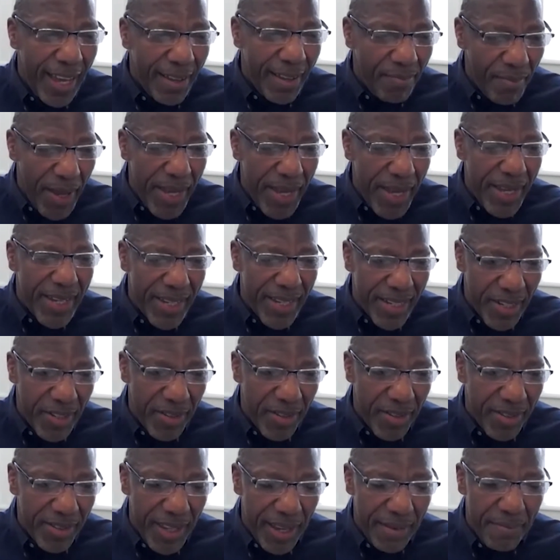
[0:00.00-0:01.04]
and making
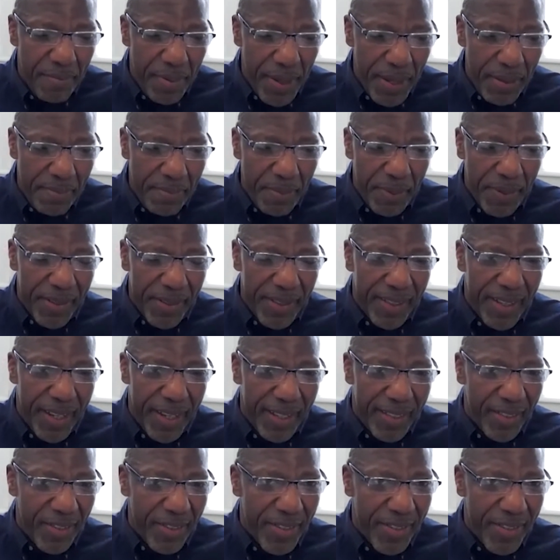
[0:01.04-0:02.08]
sure that people
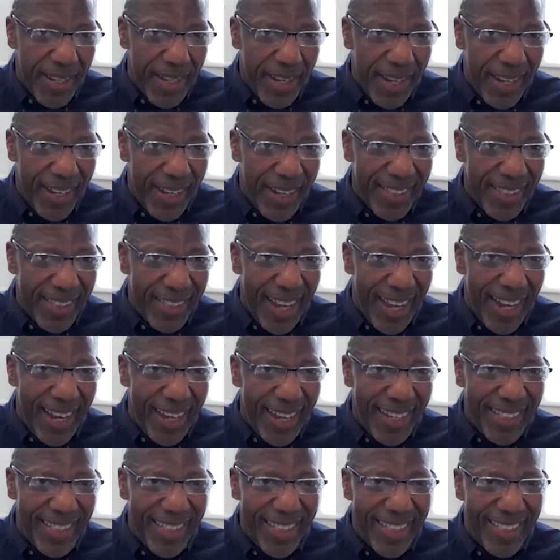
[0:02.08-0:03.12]
understand
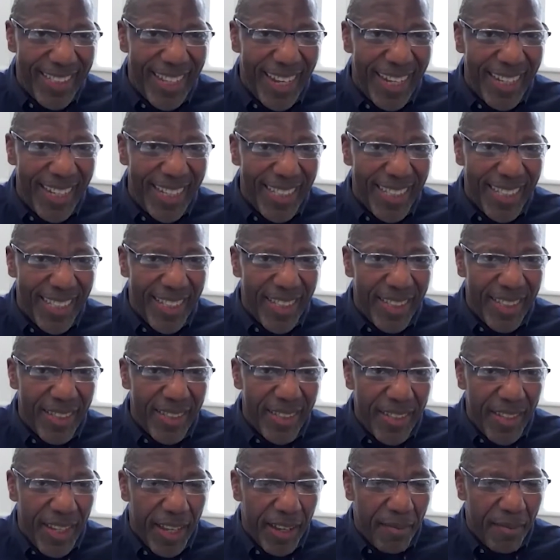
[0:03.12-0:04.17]
that that
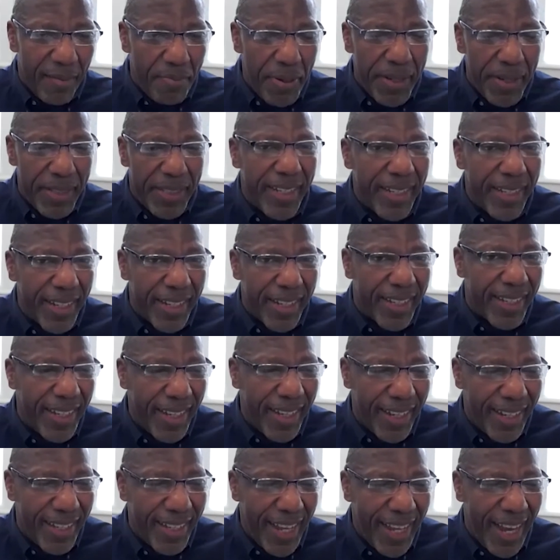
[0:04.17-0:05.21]
you know putting a
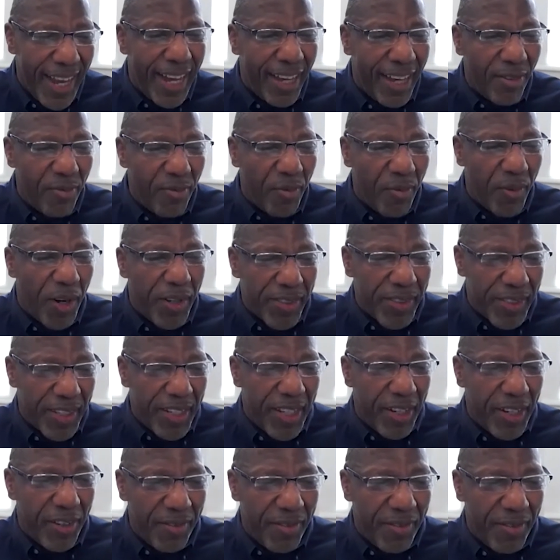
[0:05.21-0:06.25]
kid out won't
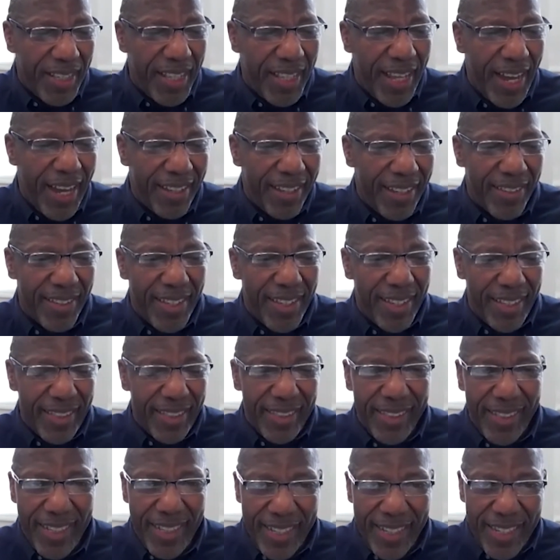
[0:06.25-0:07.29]
go without at
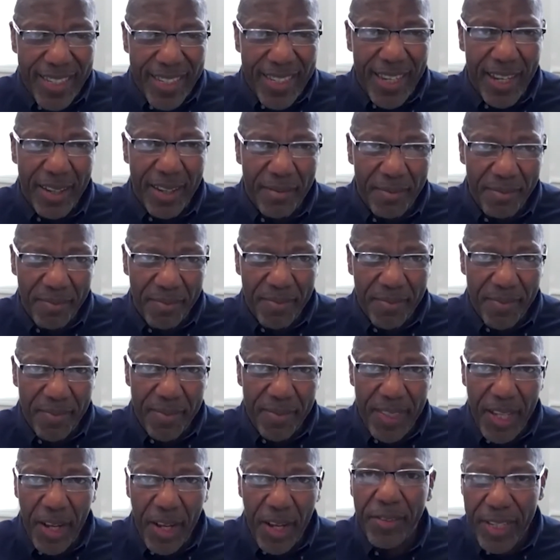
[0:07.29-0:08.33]
least some
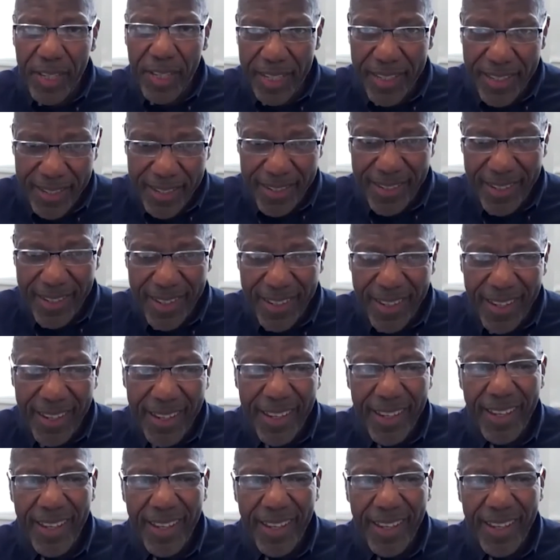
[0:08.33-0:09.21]
notice